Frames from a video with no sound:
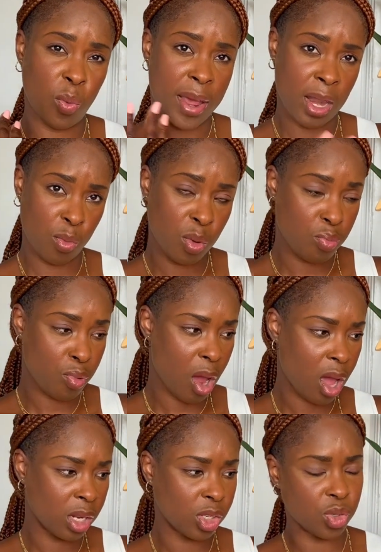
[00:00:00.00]
wear them with
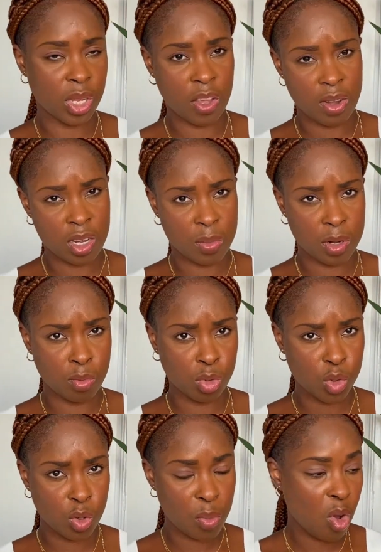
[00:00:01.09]
bra just to give a little bit more
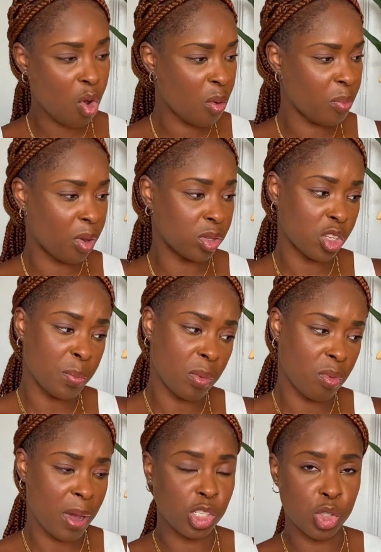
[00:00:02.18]
support but some
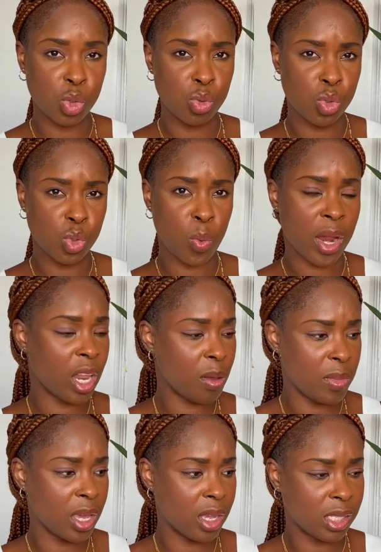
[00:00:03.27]
people might choose to wear them
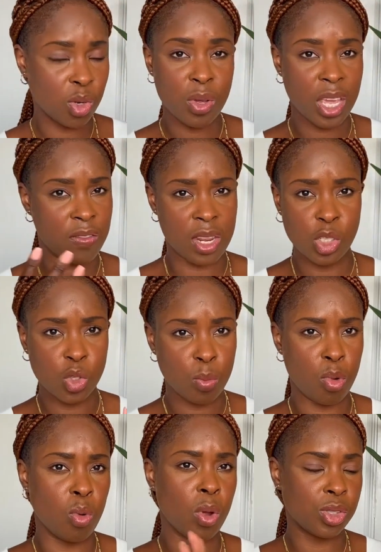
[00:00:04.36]
because they don't give any
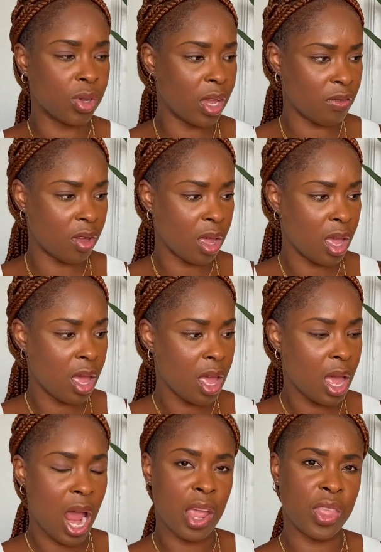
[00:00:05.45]
support whatsoever
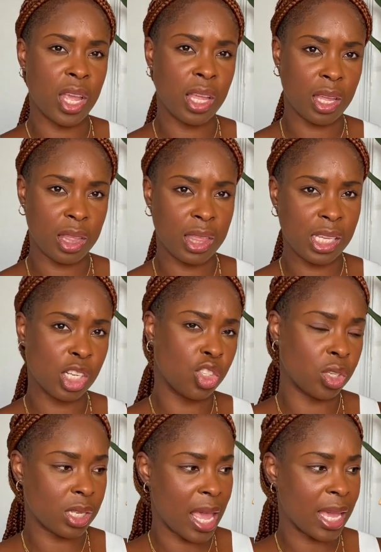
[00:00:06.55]
I think these are
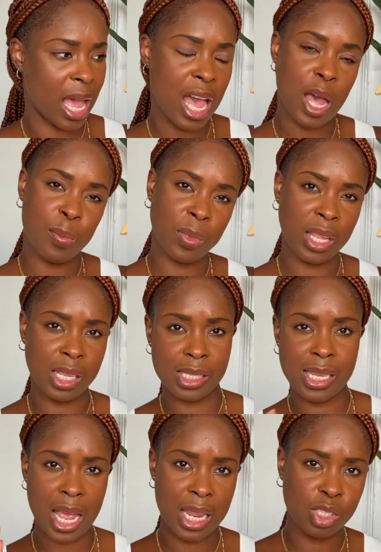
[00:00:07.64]
just like um little
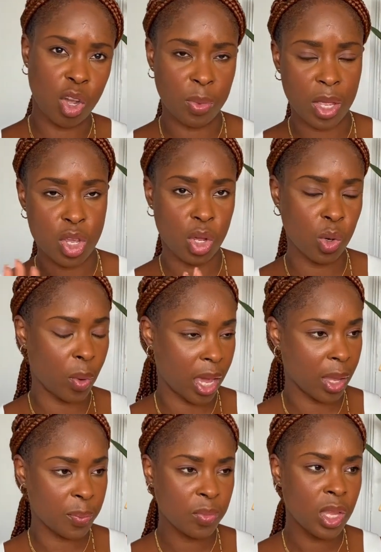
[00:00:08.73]
styling top that you can wear